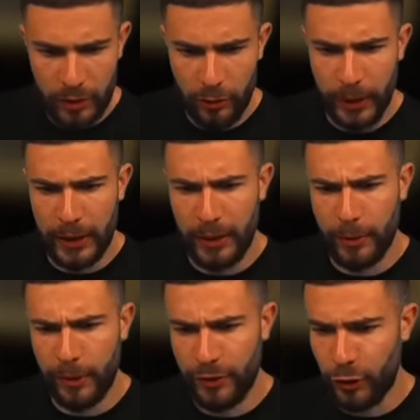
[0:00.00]
Be a little
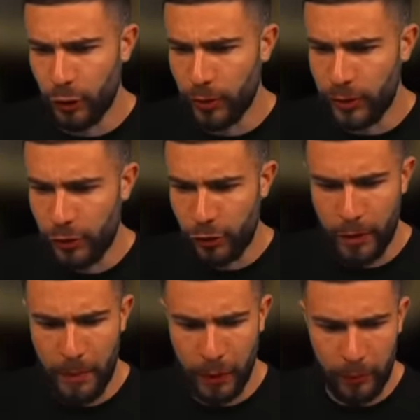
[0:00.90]
bit of a shorter
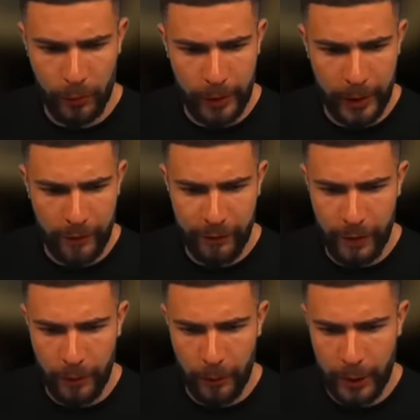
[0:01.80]
stream, but it will be a
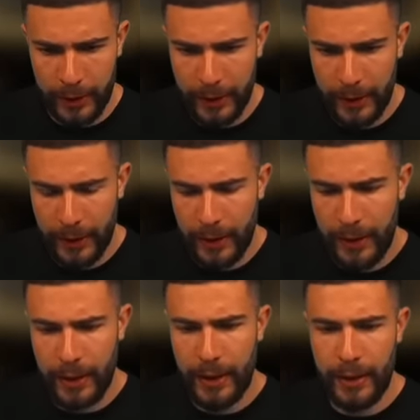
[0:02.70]
fun one.
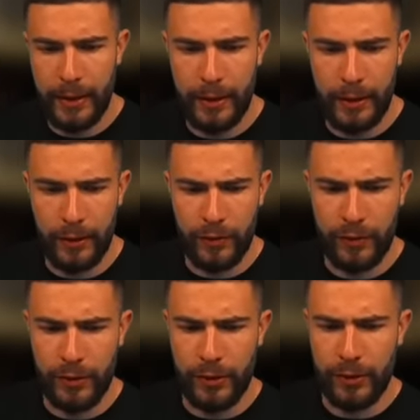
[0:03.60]
Yeah, we've
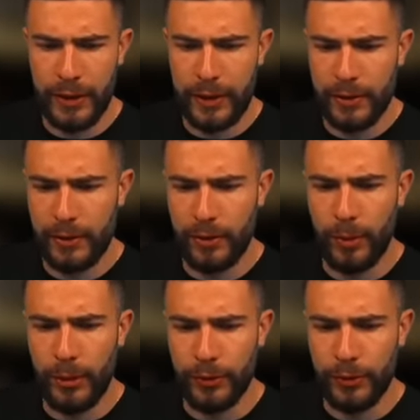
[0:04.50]
got greens into
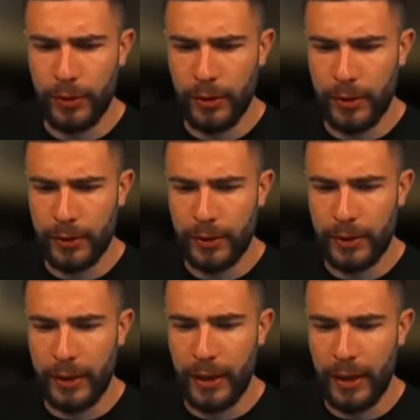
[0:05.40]
blues. Look at this.
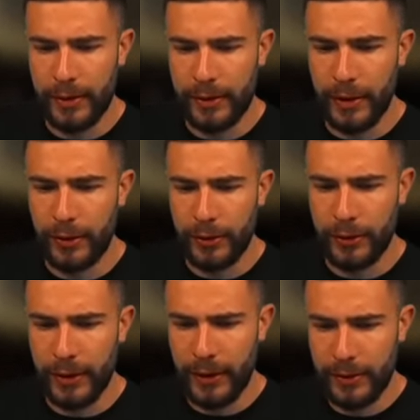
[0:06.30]
Yes, now
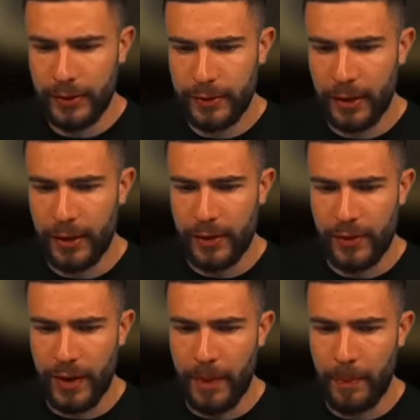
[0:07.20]
greens and
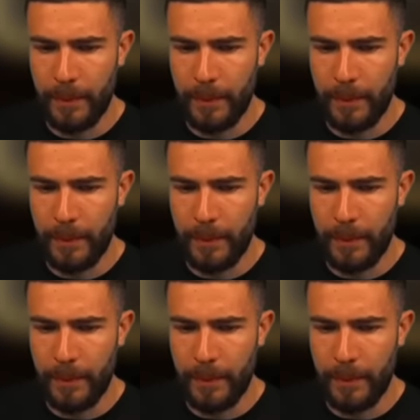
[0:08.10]
zap.